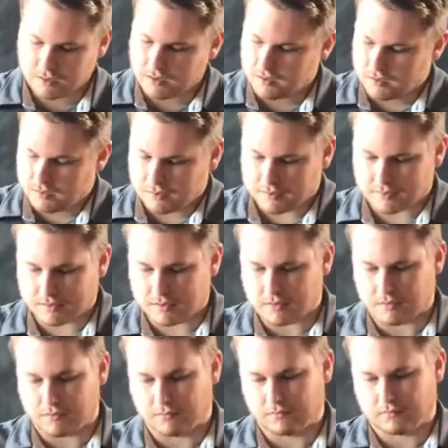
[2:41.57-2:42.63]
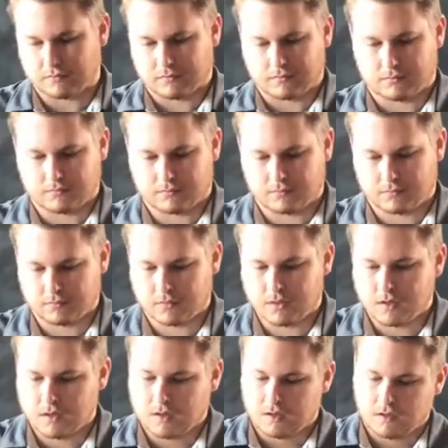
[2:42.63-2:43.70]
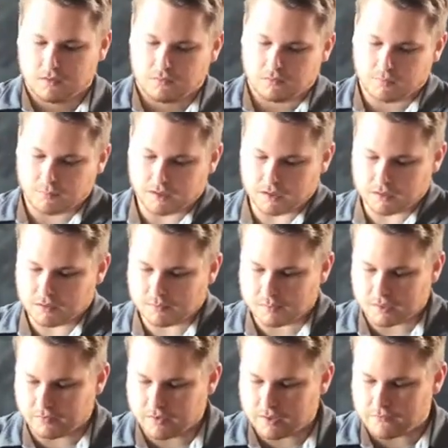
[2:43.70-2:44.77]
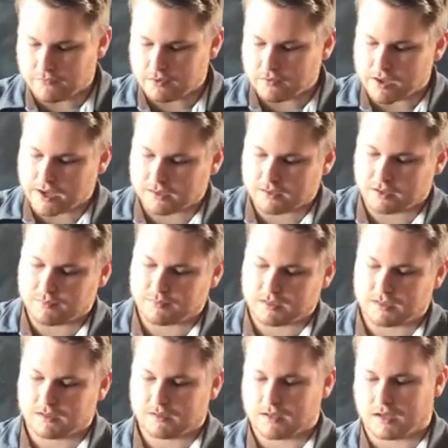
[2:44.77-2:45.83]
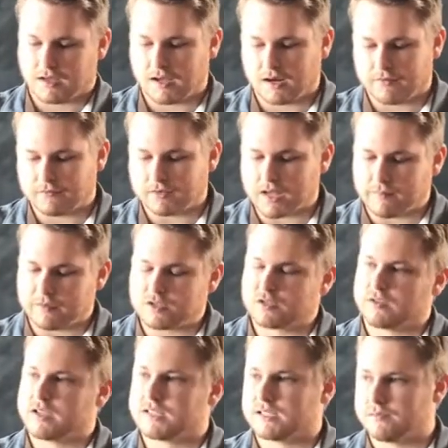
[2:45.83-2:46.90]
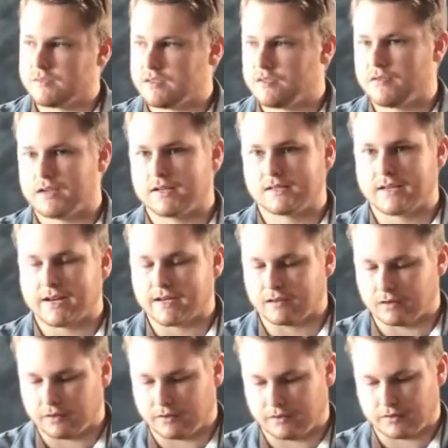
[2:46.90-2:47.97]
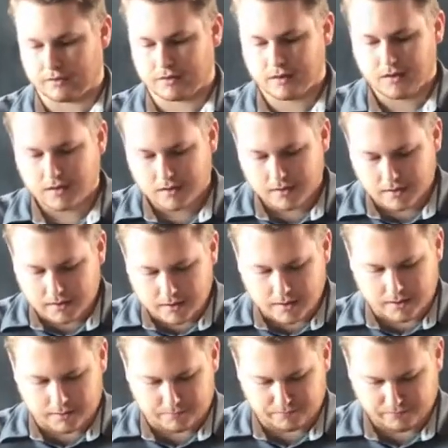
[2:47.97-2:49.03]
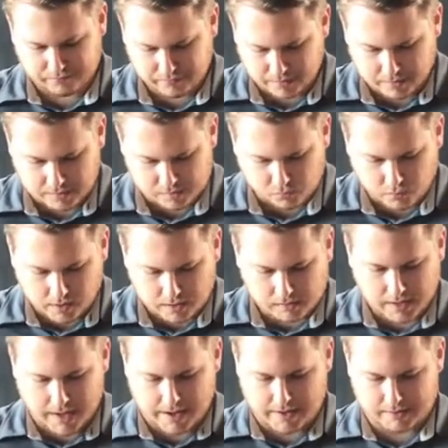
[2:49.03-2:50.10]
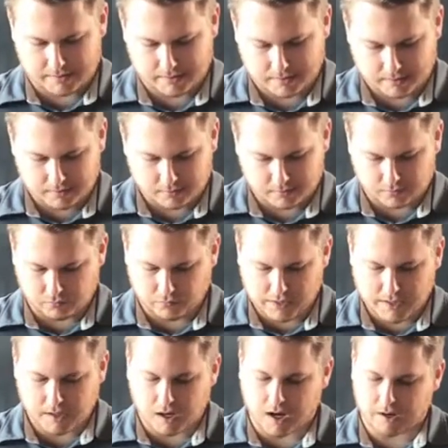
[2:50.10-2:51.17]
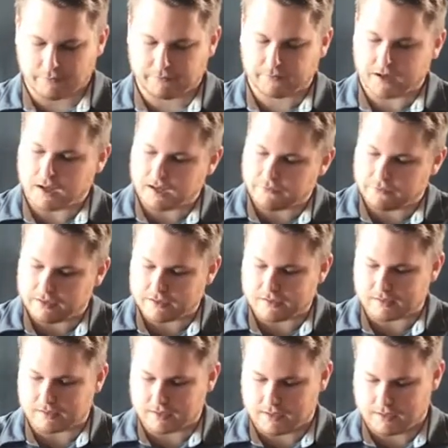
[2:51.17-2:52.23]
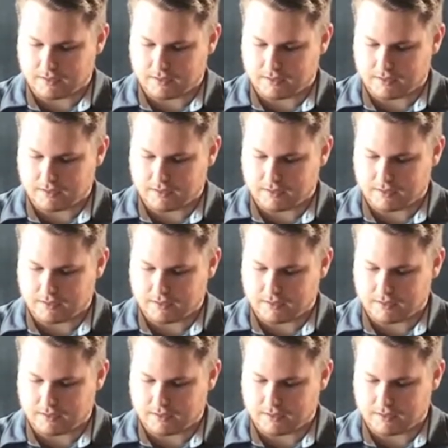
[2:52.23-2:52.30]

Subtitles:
And so what I'm going to do, I'm going to read a few excerpts that kind of demonstrate some of the things that he learned, as well as read off kind of his